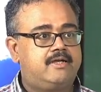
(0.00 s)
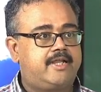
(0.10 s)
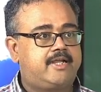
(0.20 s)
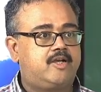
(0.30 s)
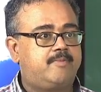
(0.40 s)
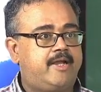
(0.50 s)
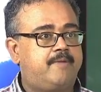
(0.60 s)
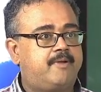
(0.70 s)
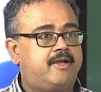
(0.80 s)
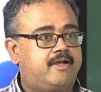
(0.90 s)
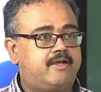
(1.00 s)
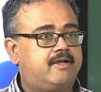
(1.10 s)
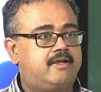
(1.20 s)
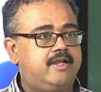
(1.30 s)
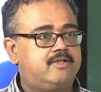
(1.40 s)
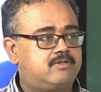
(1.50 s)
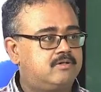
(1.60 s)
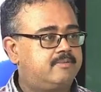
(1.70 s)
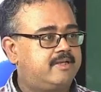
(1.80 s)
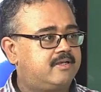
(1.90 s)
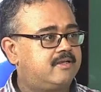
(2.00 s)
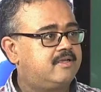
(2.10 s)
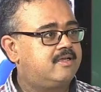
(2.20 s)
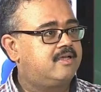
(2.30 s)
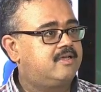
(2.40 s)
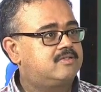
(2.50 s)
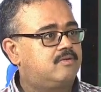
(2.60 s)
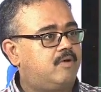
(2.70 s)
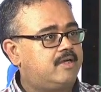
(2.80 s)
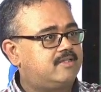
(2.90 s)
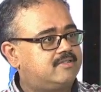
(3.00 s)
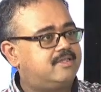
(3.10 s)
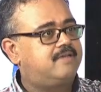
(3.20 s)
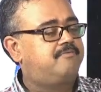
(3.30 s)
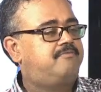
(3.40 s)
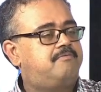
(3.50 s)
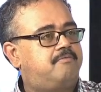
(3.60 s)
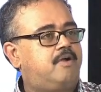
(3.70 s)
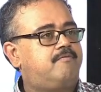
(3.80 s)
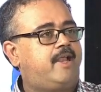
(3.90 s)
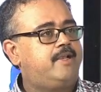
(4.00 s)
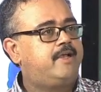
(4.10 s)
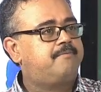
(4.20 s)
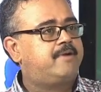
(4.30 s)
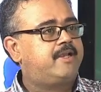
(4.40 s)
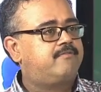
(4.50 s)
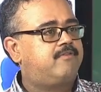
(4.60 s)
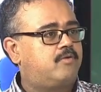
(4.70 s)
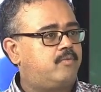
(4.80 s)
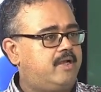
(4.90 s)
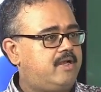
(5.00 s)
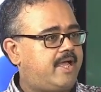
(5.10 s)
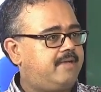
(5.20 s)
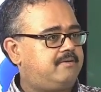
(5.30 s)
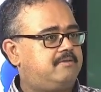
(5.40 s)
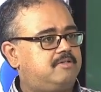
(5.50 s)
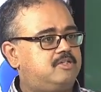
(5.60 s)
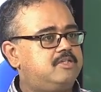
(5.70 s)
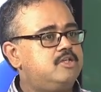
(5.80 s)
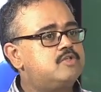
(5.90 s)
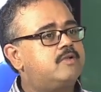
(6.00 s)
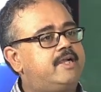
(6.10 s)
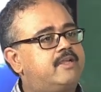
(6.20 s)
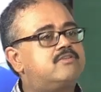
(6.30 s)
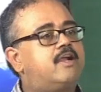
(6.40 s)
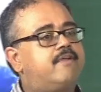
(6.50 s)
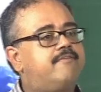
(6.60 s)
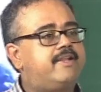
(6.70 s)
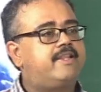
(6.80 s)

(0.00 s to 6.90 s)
taken to be independent, right. So I mean, so what value I predict for one usually does not affect